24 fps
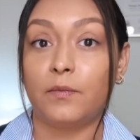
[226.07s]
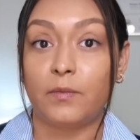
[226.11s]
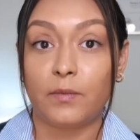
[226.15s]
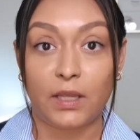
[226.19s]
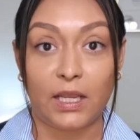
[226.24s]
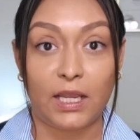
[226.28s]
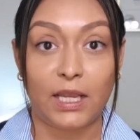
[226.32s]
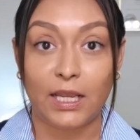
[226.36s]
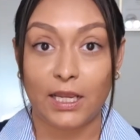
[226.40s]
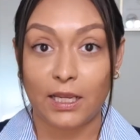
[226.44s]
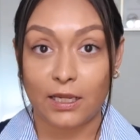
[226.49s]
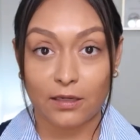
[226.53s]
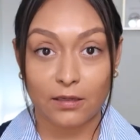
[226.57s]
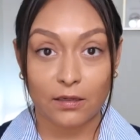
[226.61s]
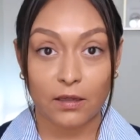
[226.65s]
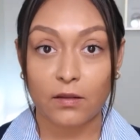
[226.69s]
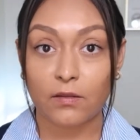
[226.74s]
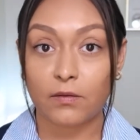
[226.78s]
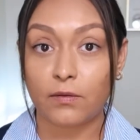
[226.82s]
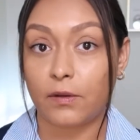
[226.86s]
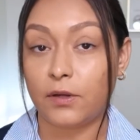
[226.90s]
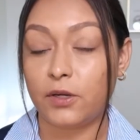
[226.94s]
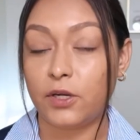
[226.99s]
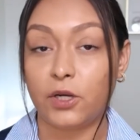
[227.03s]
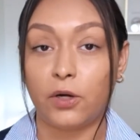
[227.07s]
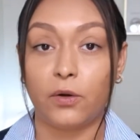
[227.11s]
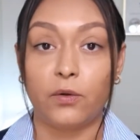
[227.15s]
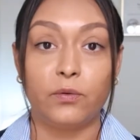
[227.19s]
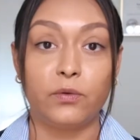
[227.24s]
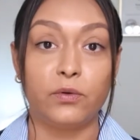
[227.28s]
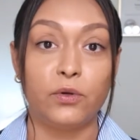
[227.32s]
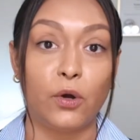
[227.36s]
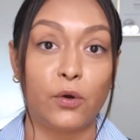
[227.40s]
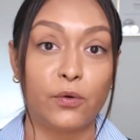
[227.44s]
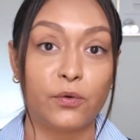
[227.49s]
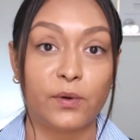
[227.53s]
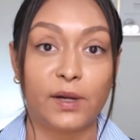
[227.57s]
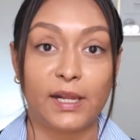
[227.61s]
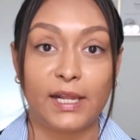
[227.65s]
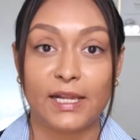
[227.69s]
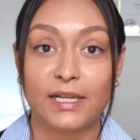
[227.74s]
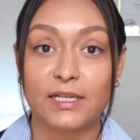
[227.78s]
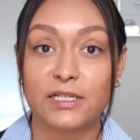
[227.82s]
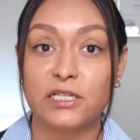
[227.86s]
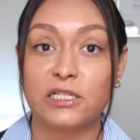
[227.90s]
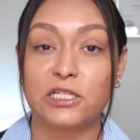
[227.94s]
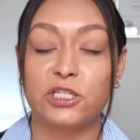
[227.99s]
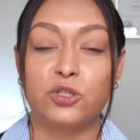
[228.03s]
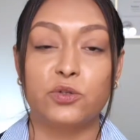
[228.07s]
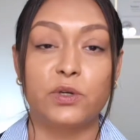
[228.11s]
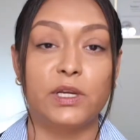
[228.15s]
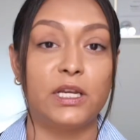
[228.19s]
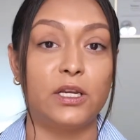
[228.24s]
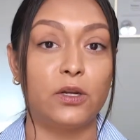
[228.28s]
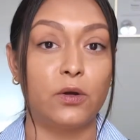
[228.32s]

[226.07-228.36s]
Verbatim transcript: in you know notary industry